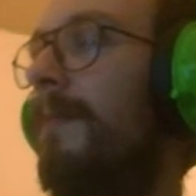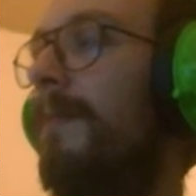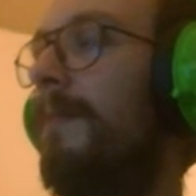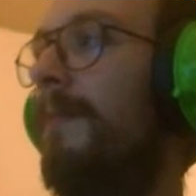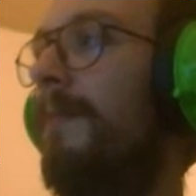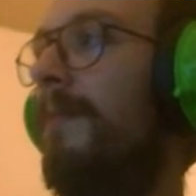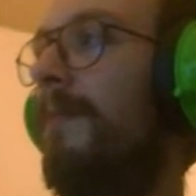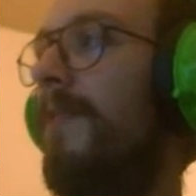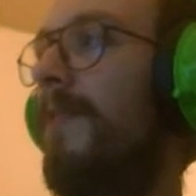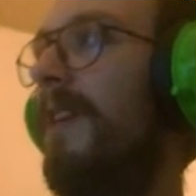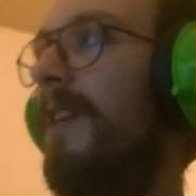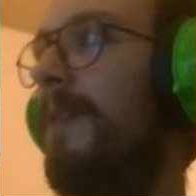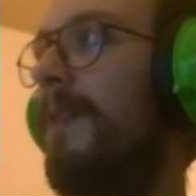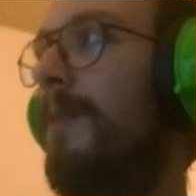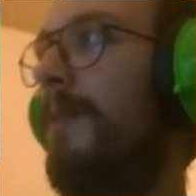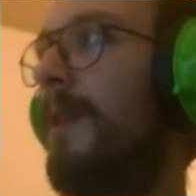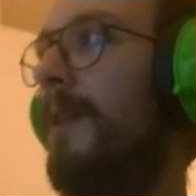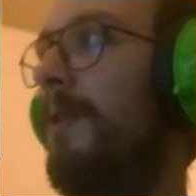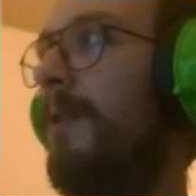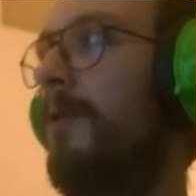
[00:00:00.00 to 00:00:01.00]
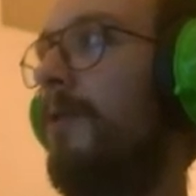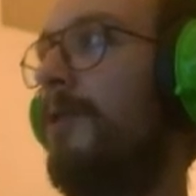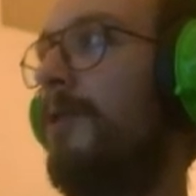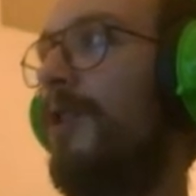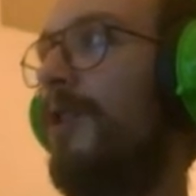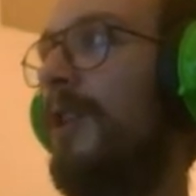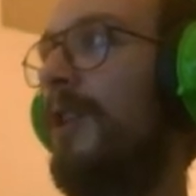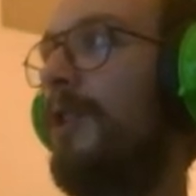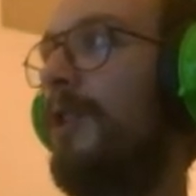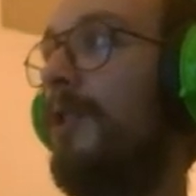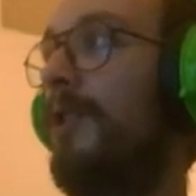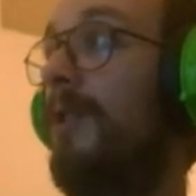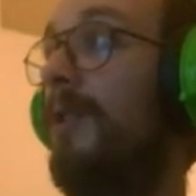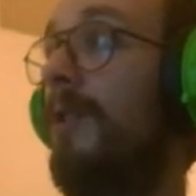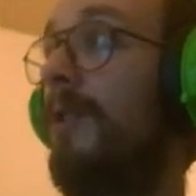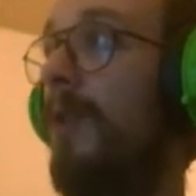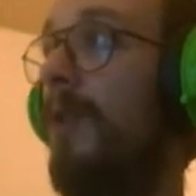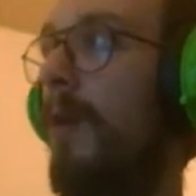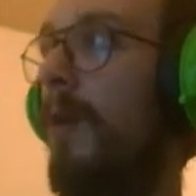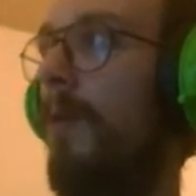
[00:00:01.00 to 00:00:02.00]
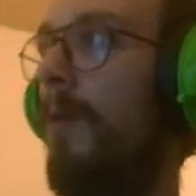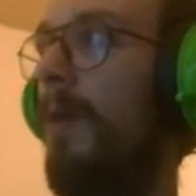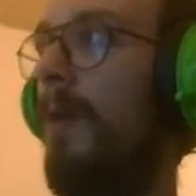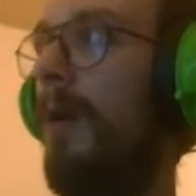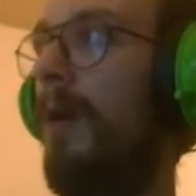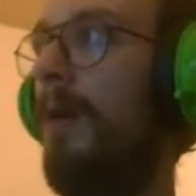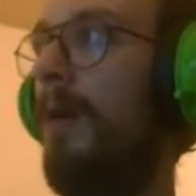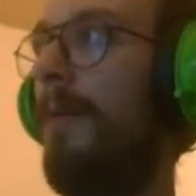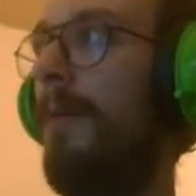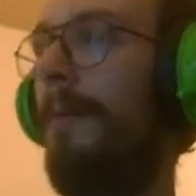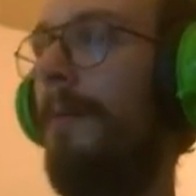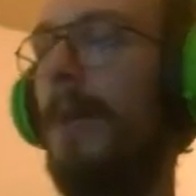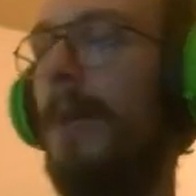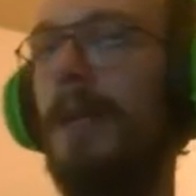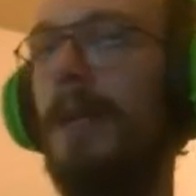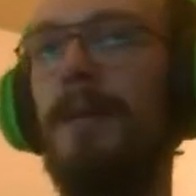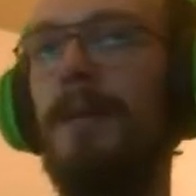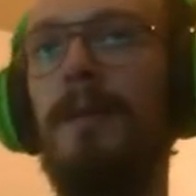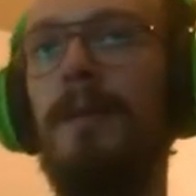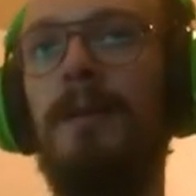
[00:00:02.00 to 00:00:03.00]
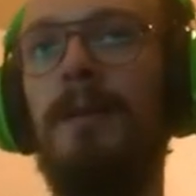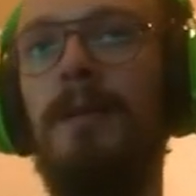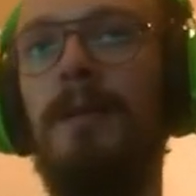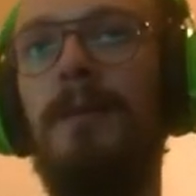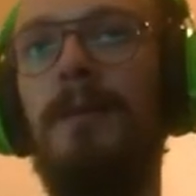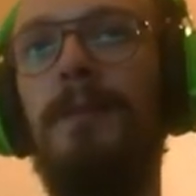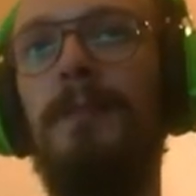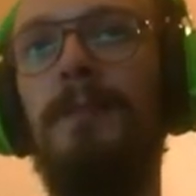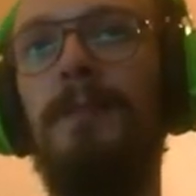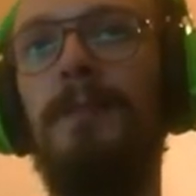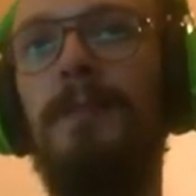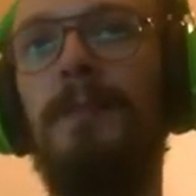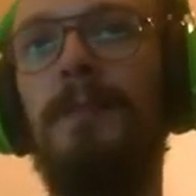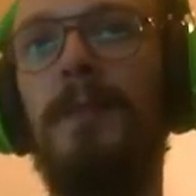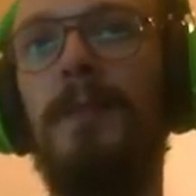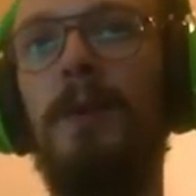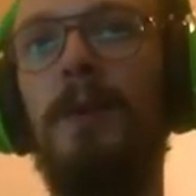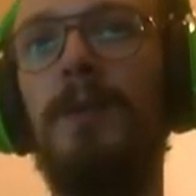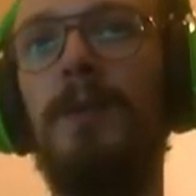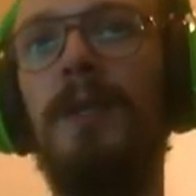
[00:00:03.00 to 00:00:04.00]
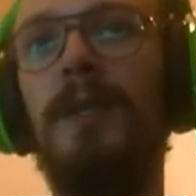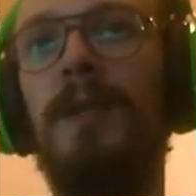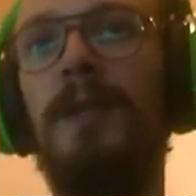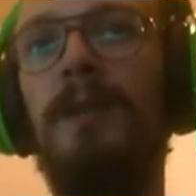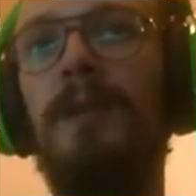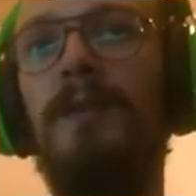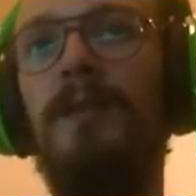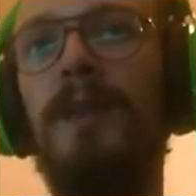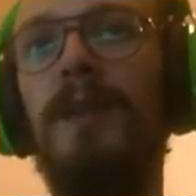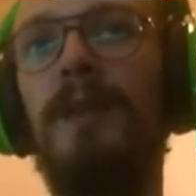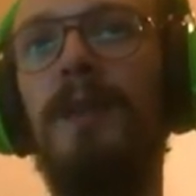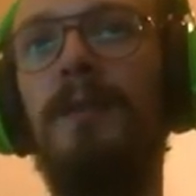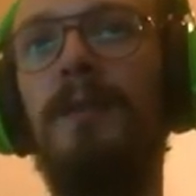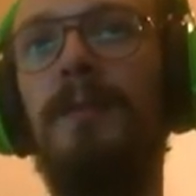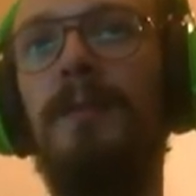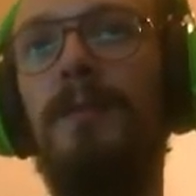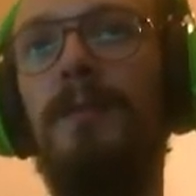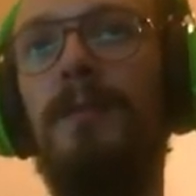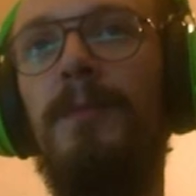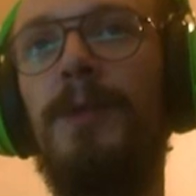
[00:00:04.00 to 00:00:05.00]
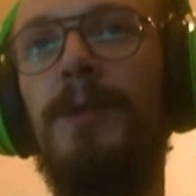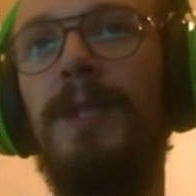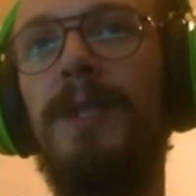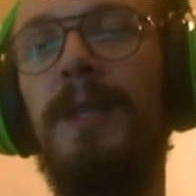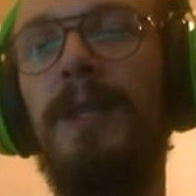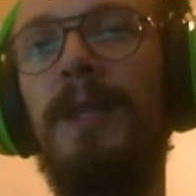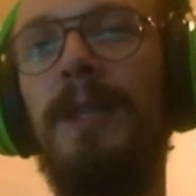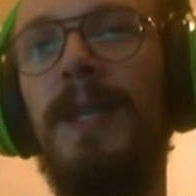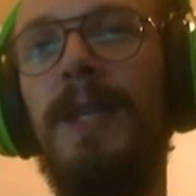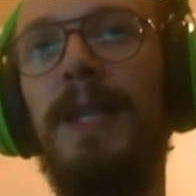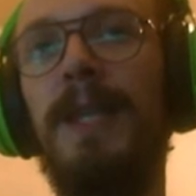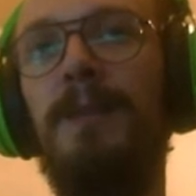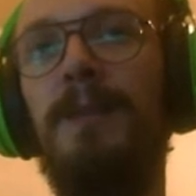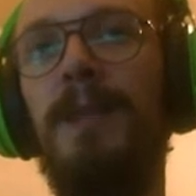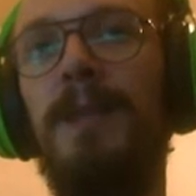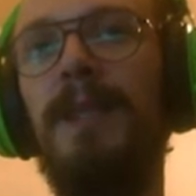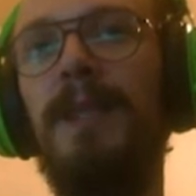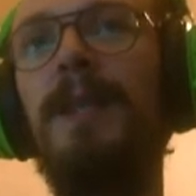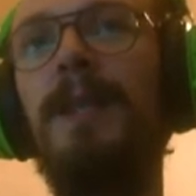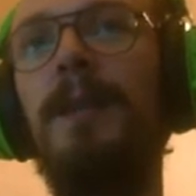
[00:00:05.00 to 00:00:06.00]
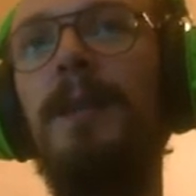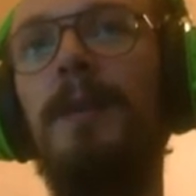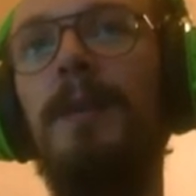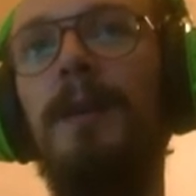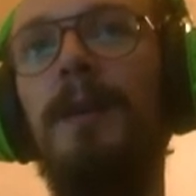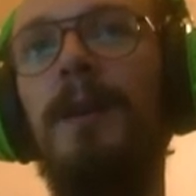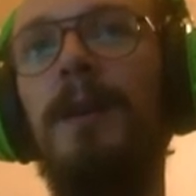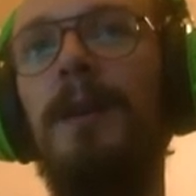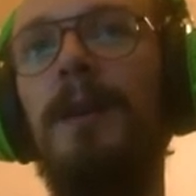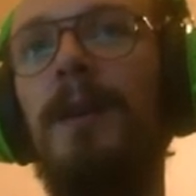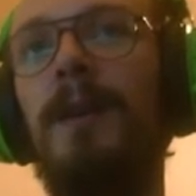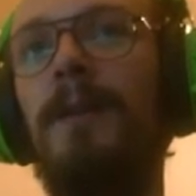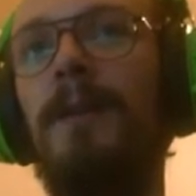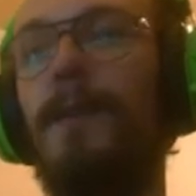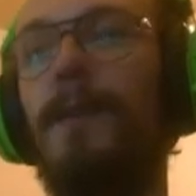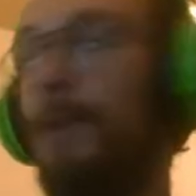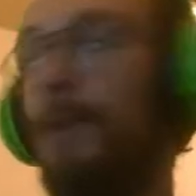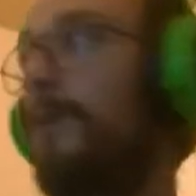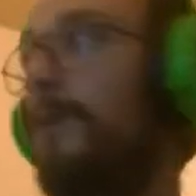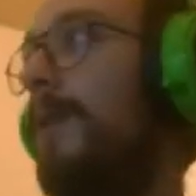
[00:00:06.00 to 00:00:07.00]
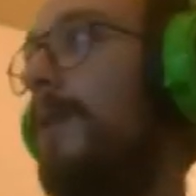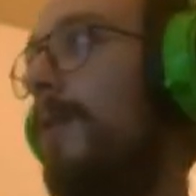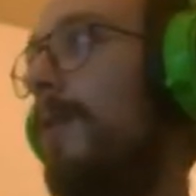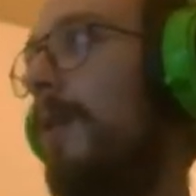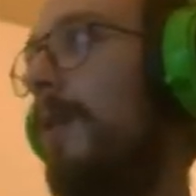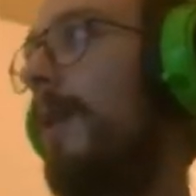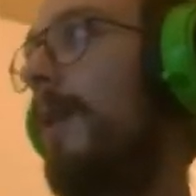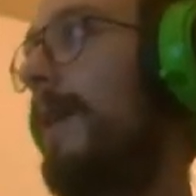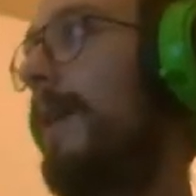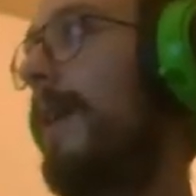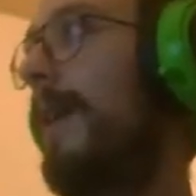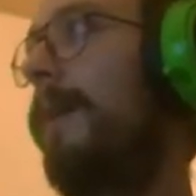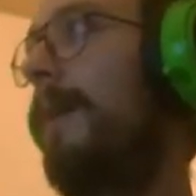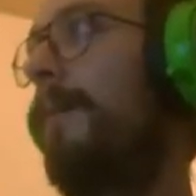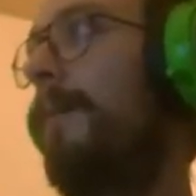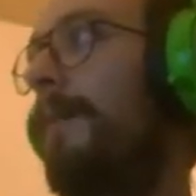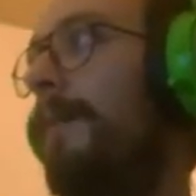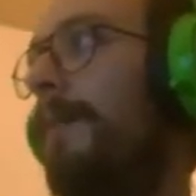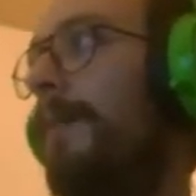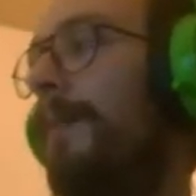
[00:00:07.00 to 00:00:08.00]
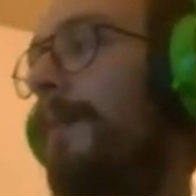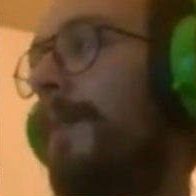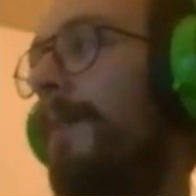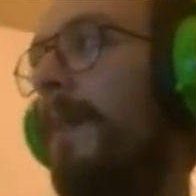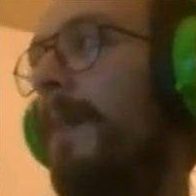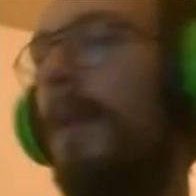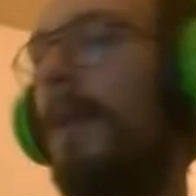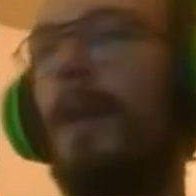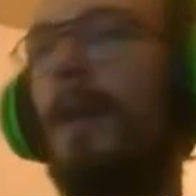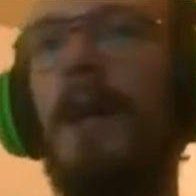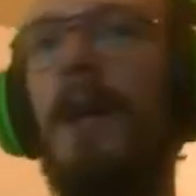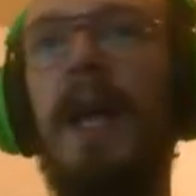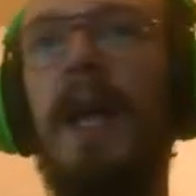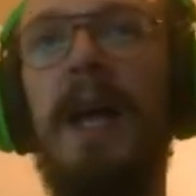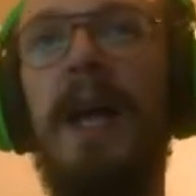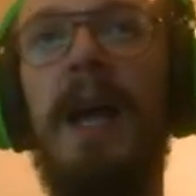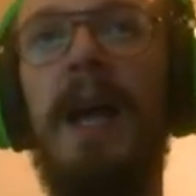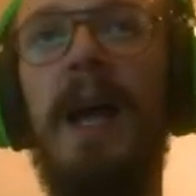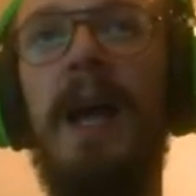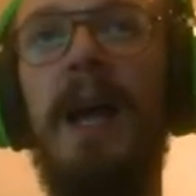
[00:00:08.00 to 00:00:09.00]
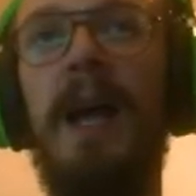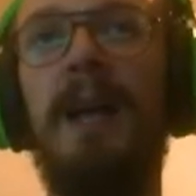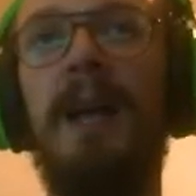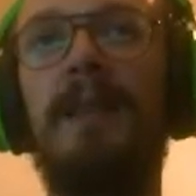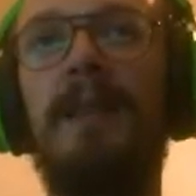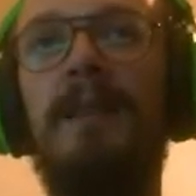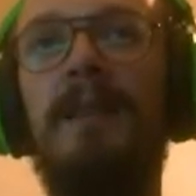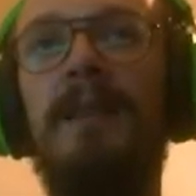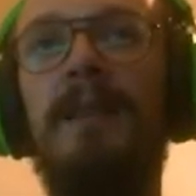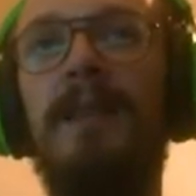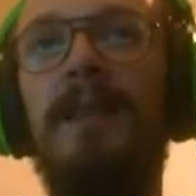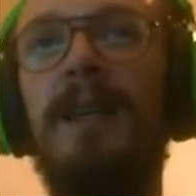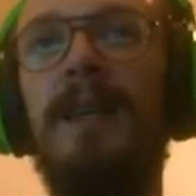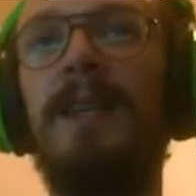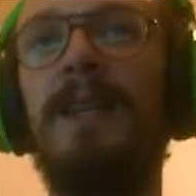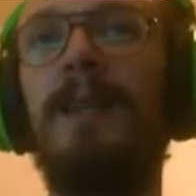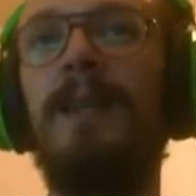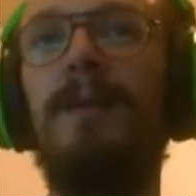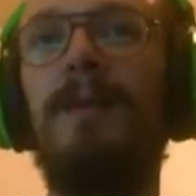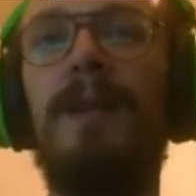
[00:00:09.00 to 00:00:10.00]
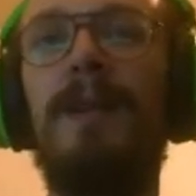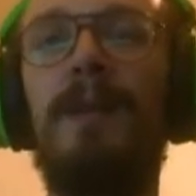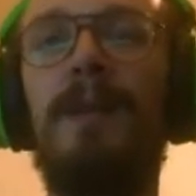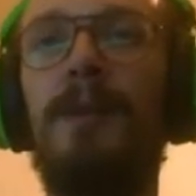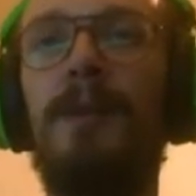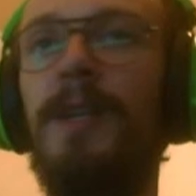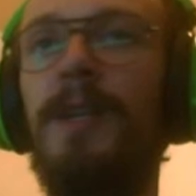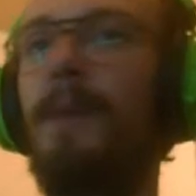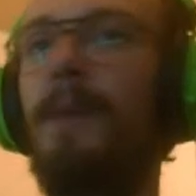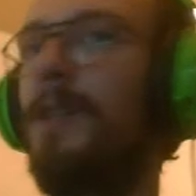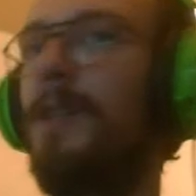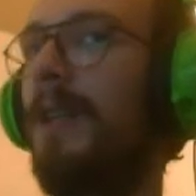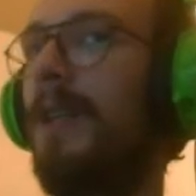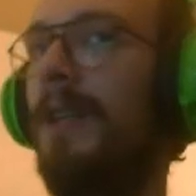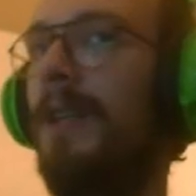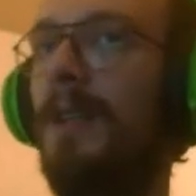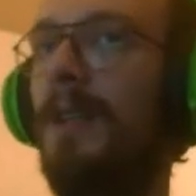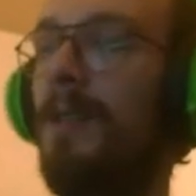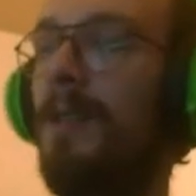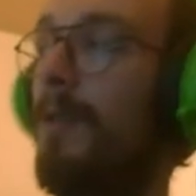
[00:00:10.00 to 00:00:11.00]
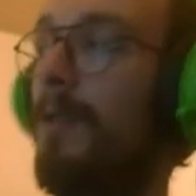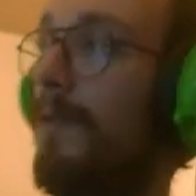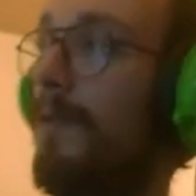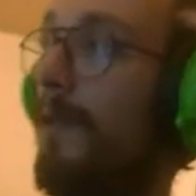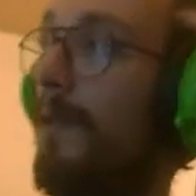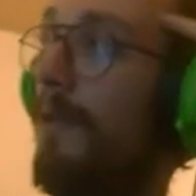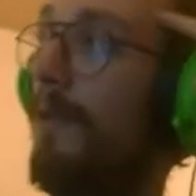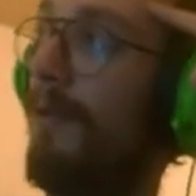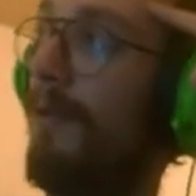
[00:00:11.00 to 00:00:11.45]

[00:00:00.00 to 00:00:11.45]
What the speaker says: Will it be a huge change? No. But losing the 20% attack speed here, what you need early game, and getting 20 more damage, I think it's not worth.